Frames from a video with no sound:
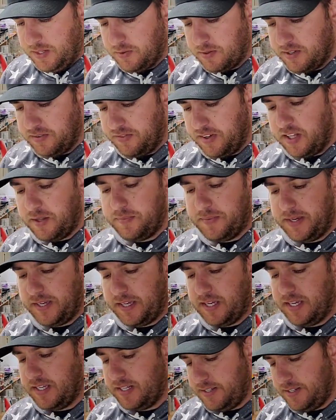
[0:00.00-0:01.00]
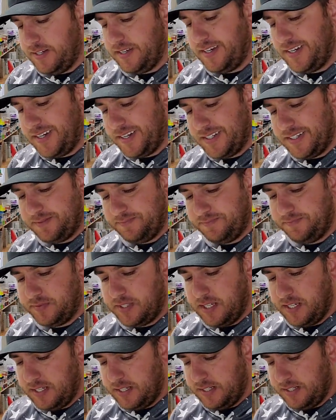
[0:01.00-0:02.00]
developing it,
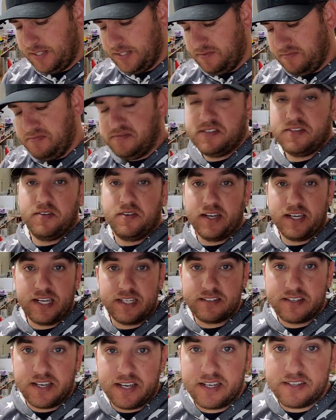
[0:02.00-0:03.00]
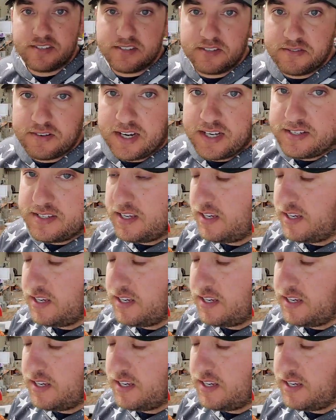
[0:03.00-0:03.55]
and so I guess I asked at the right